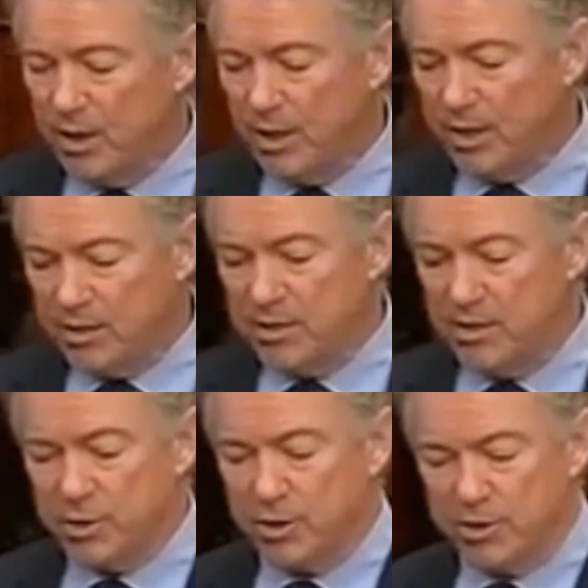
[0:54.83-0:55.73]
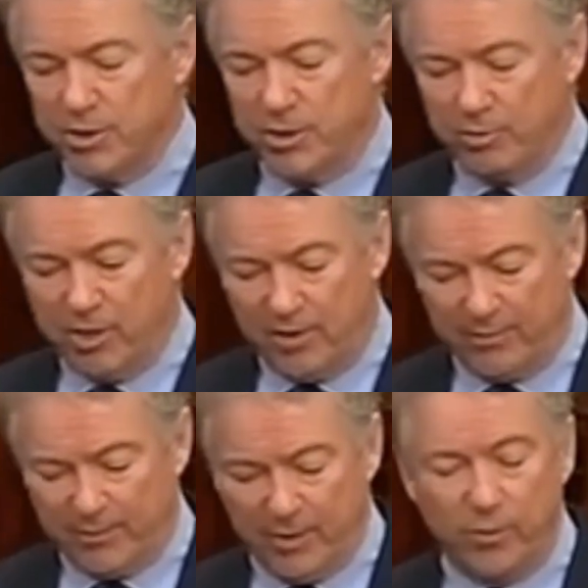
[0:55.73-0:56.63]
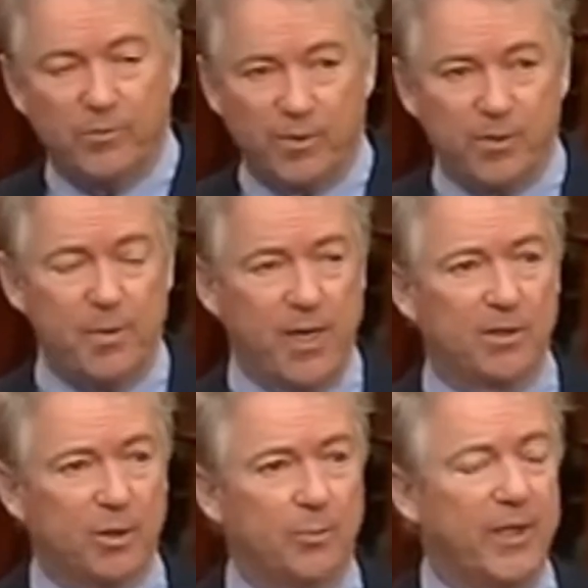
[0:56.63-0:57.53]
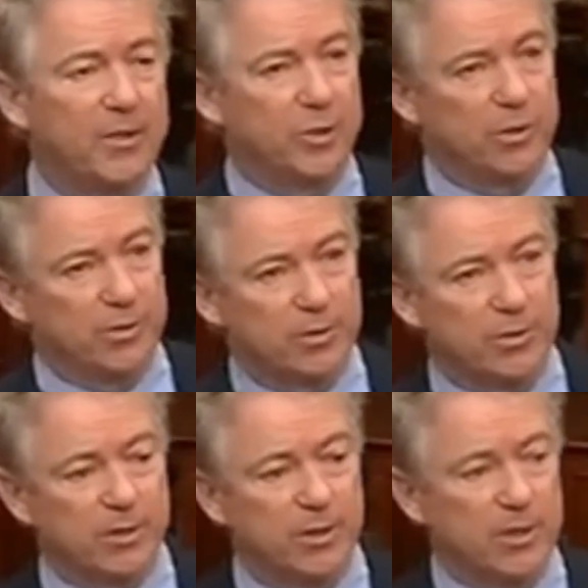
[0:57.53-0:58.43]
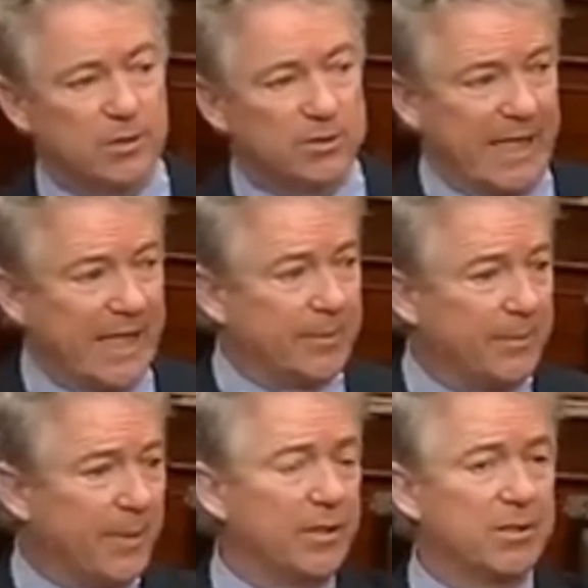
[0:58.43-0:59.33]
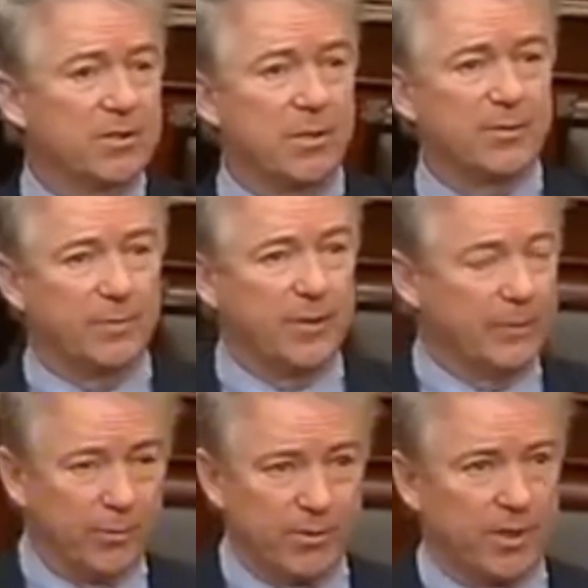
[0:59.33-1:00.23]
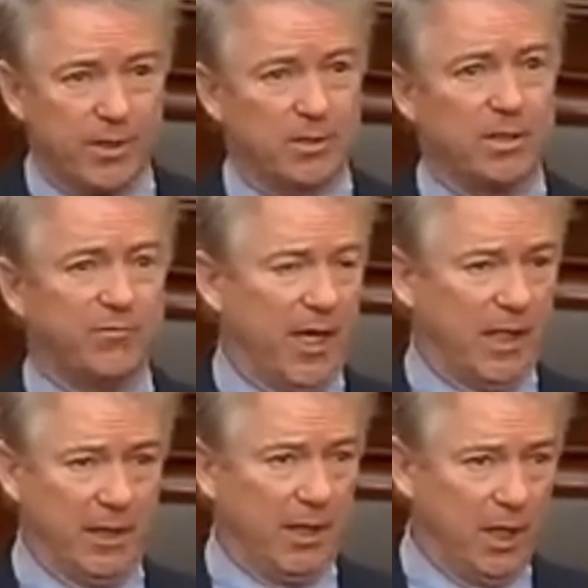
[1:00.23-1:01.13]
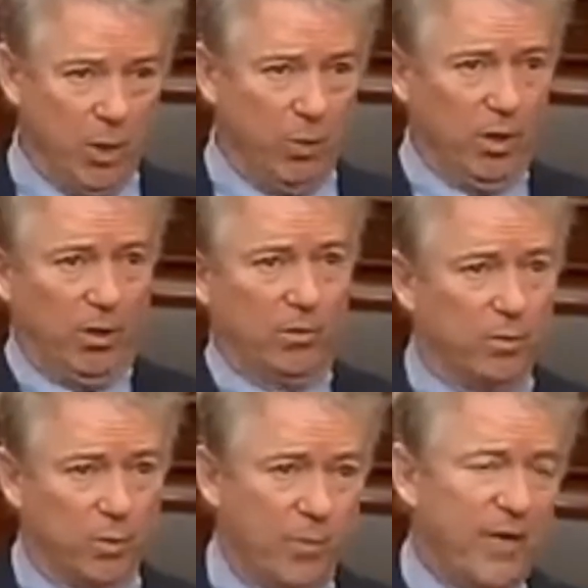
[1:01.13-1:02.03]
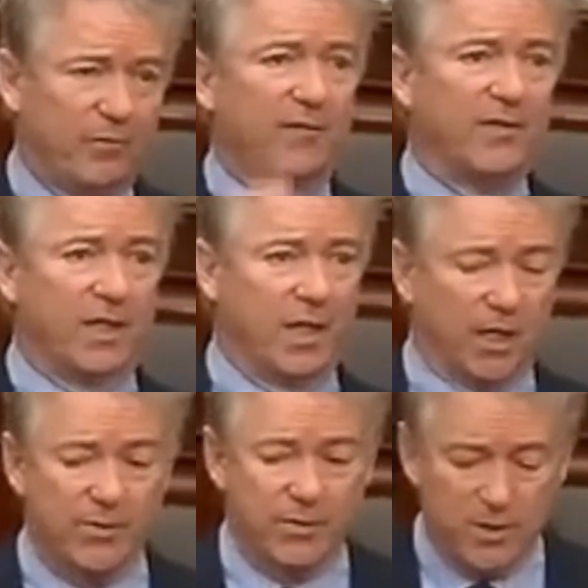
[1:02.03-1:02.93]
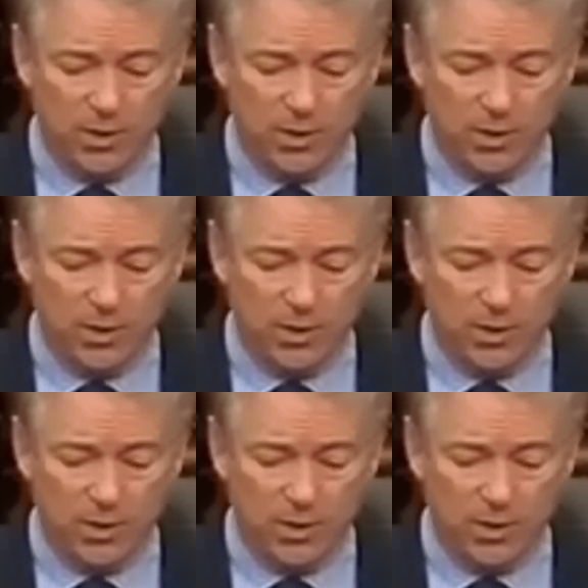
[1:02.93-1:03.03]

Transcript: In addition to their government, we've been paying their pensions. That embarrassed some of the people, and they said finally, well, we'll pay for everything else.